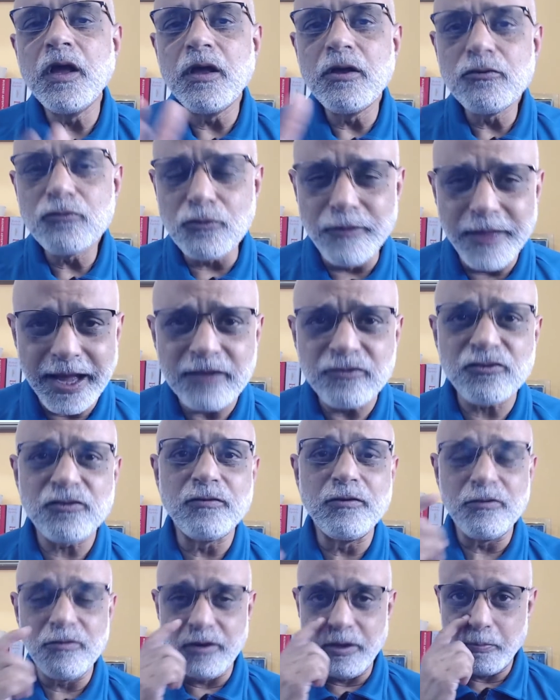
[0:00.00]
So that's
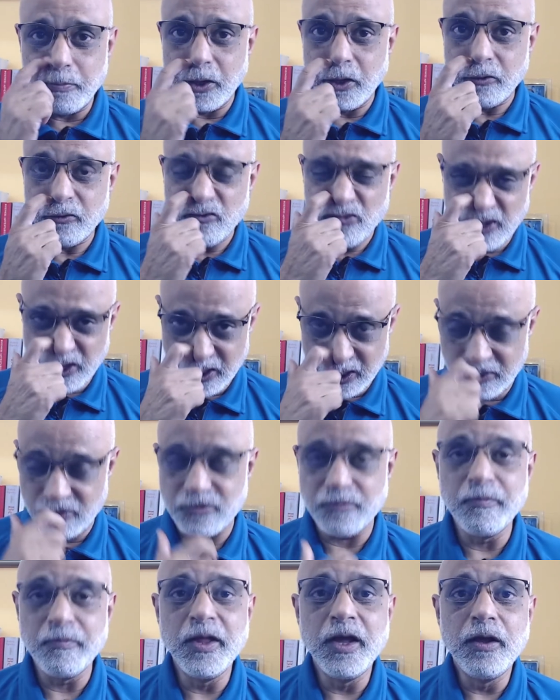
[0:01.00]
the three-part series.